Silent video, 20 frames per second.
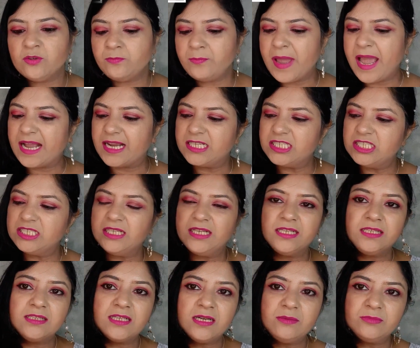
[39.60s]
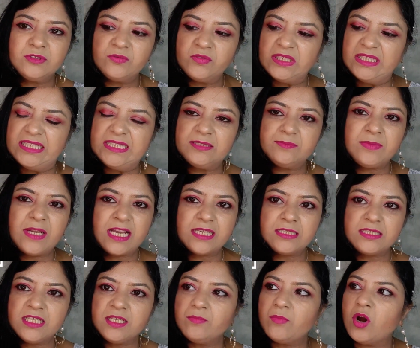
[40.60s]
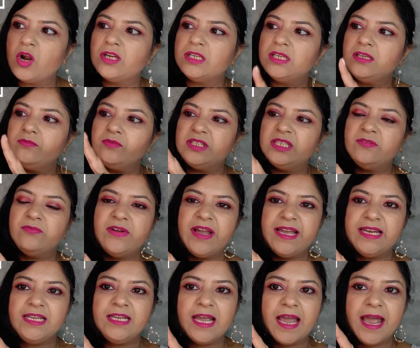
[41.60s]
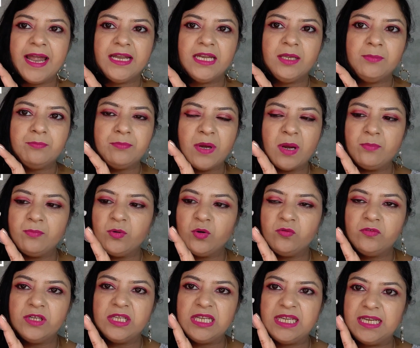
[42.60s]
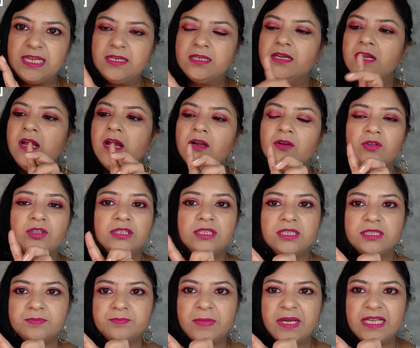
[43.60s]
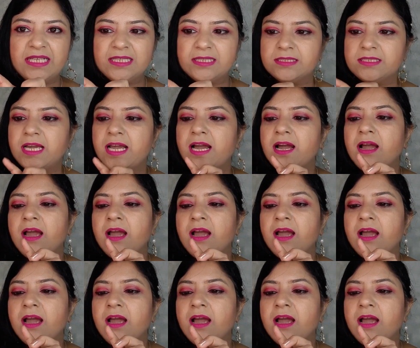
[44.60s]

of packaging, it comes with this plastic bottle with a very handy pump over it to dispense the